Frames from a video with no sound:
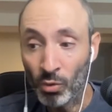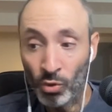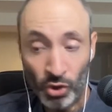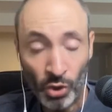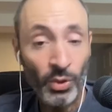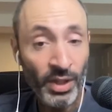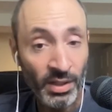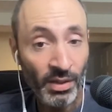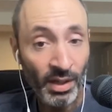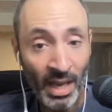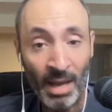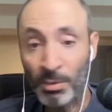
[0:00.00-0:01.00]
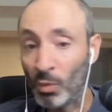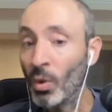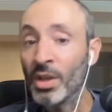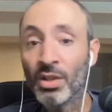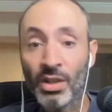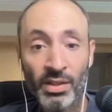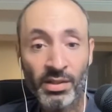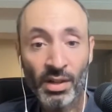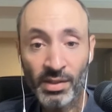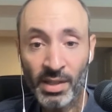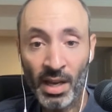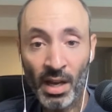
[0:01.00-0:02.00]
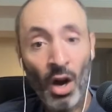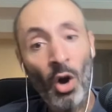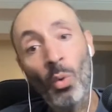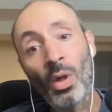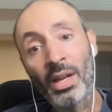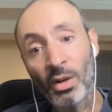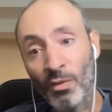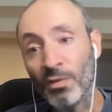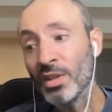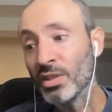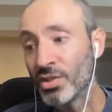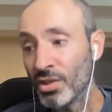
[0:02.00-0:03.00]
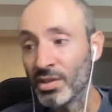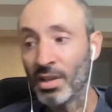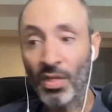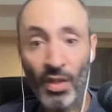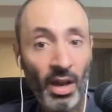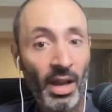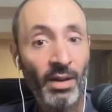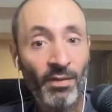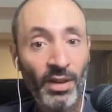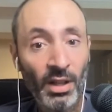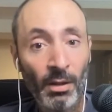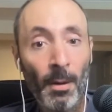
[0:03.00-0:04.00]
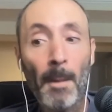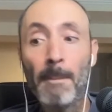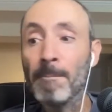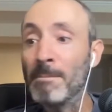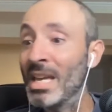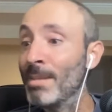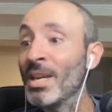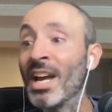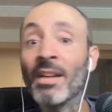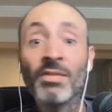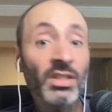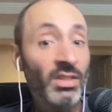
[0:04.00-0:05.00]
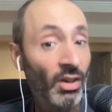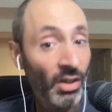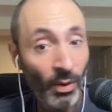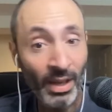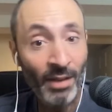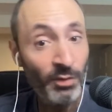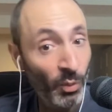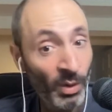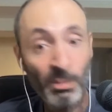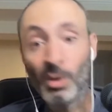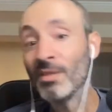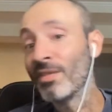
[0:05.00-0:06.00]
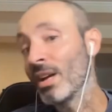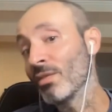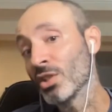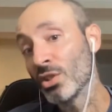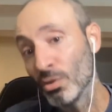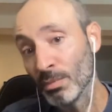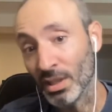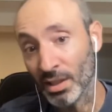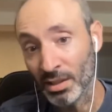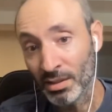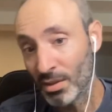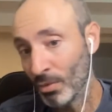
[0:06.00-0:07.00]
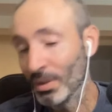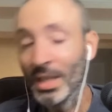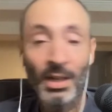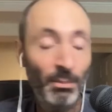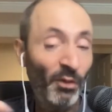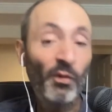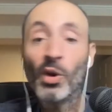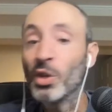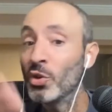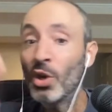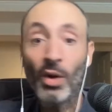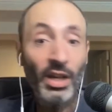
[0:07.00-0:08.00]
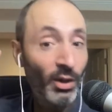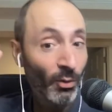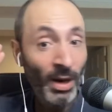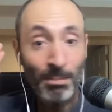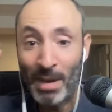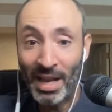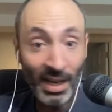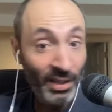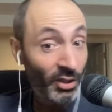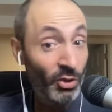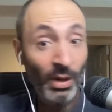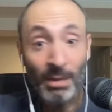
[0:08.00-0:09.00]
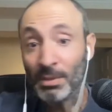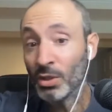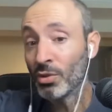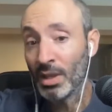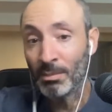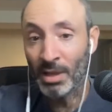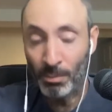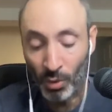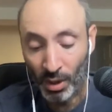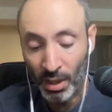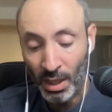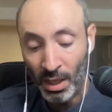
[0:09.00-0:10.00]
two things are going to happen. One, you're going to start saying, oh, well, I don't feel as good as I thought I'd feel. Maybe I have to start going after 1.5 or 2 million. So before you know it, you're right back on the treadmill trying to make more.